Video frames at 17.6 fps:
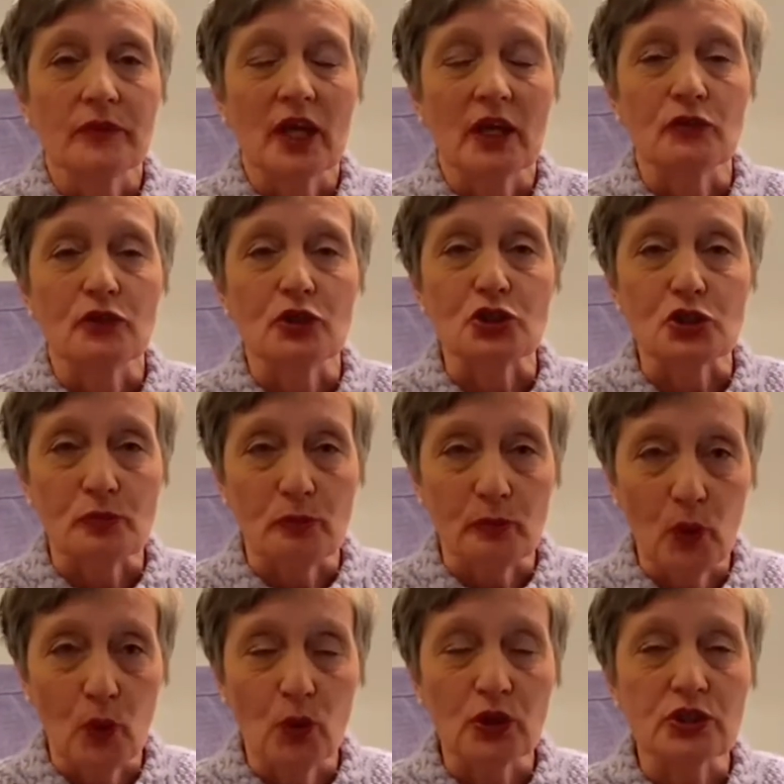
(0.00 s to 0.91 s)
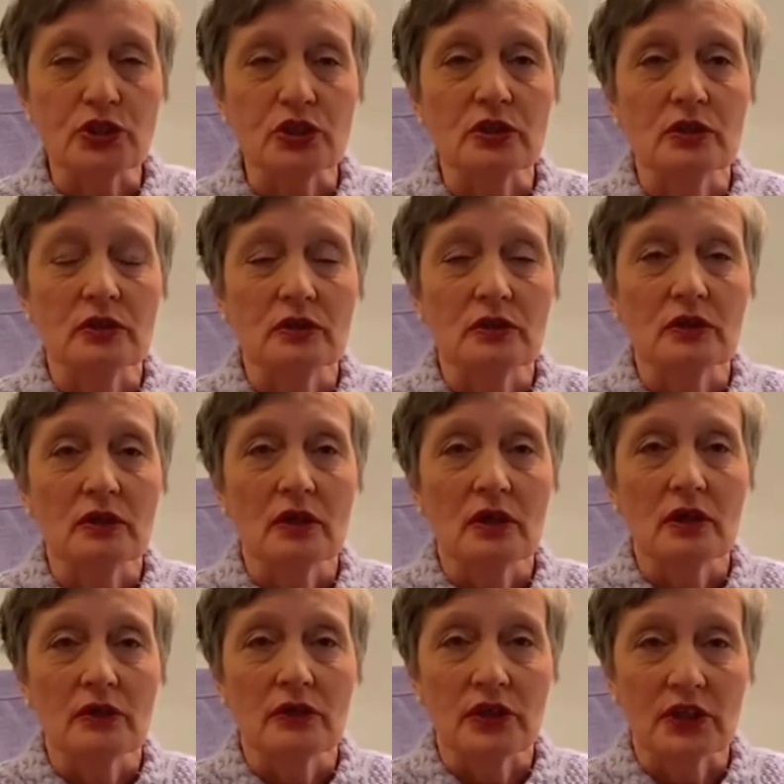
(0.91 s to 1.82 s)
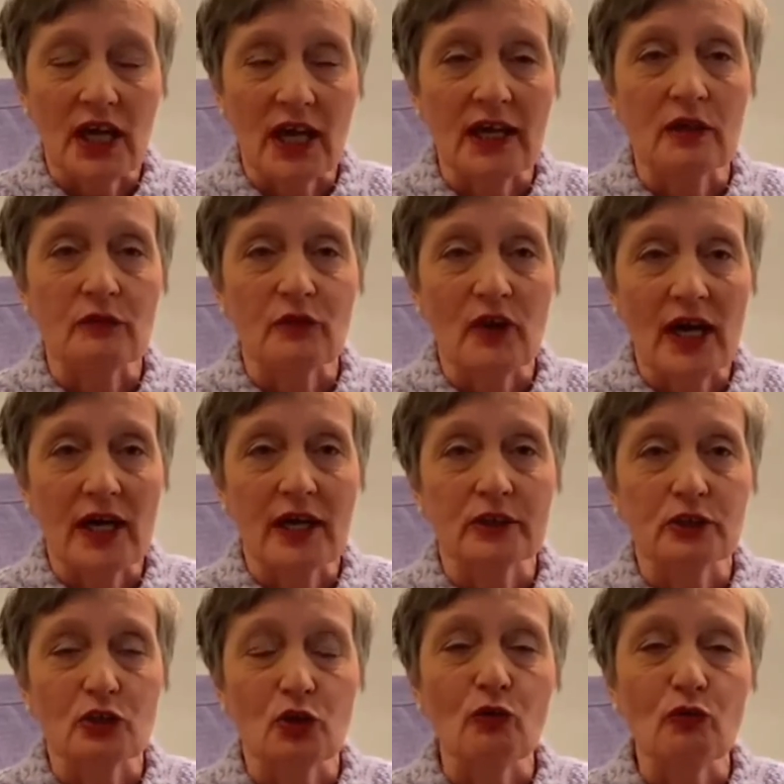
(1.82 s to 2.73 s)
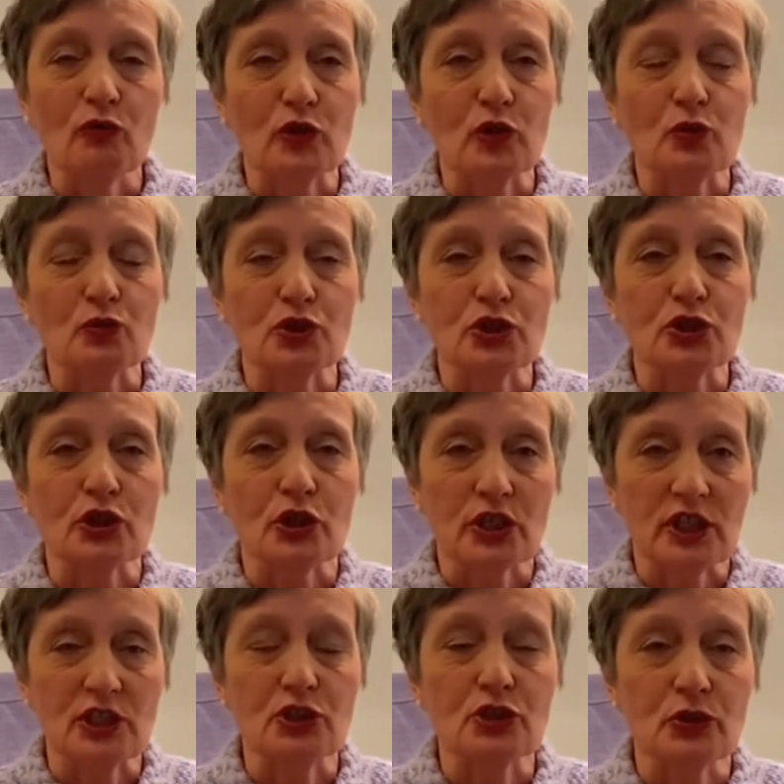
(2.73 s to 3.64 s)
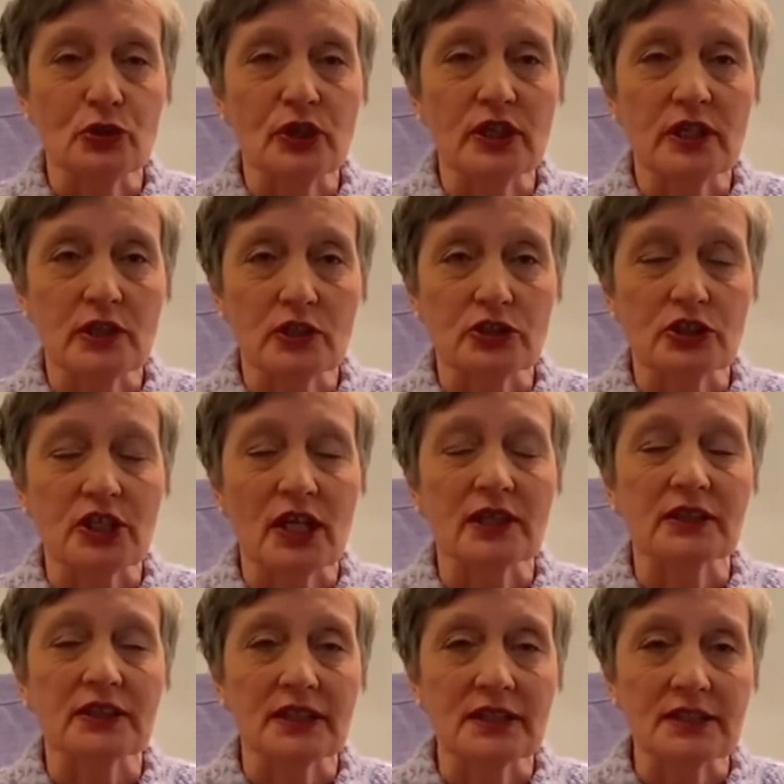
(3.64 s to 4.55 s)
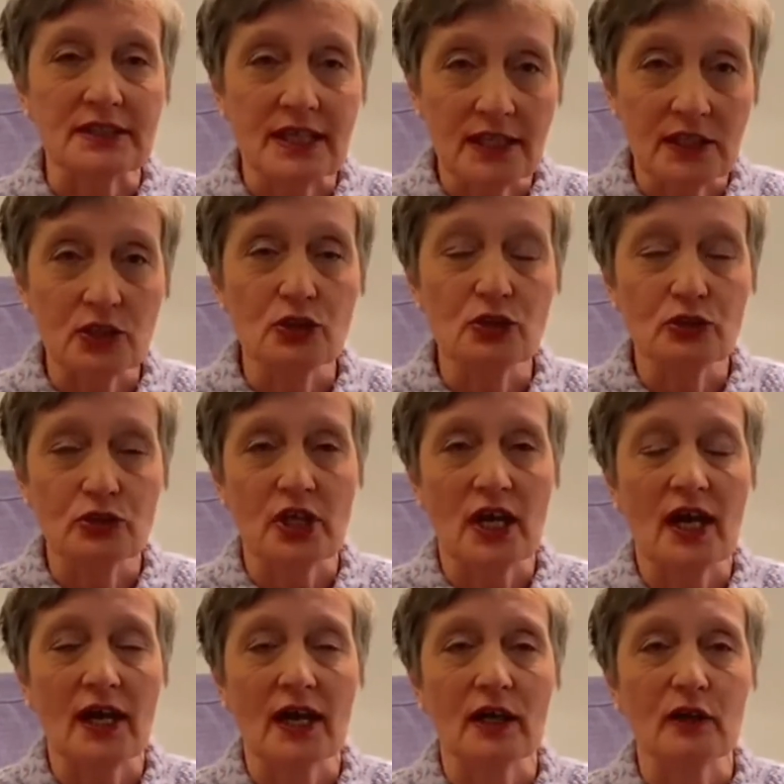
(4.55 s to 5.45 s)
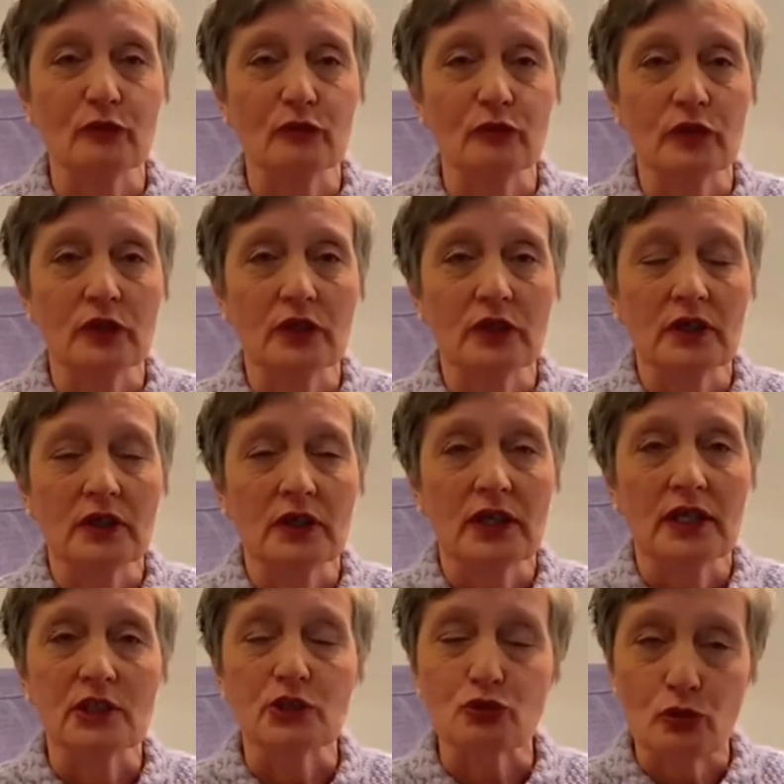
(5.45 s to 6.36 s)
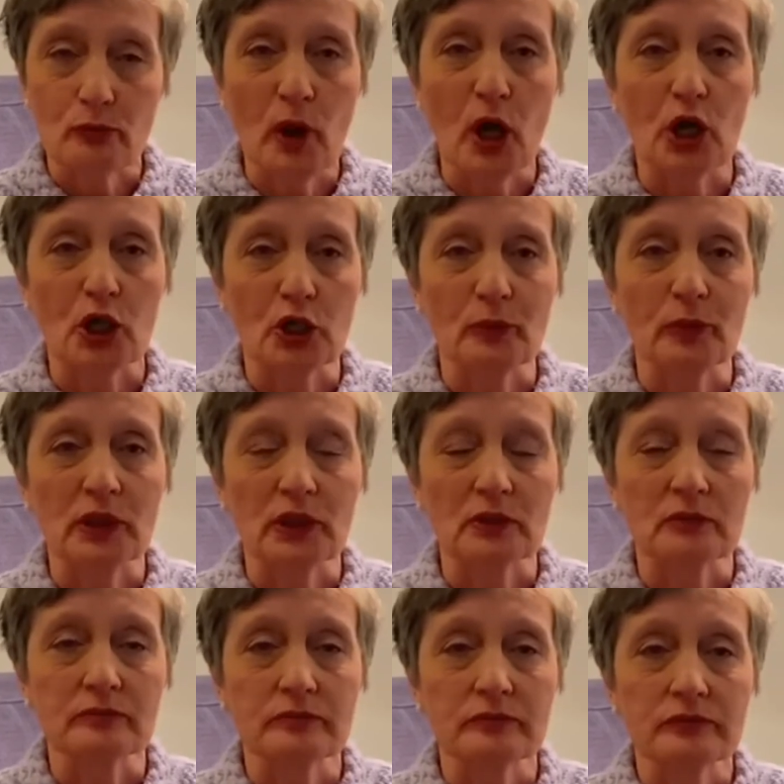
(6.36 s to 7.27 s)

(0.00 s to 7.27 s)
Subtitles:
and the support that I have had over those 32 years and continue to have is remarkable.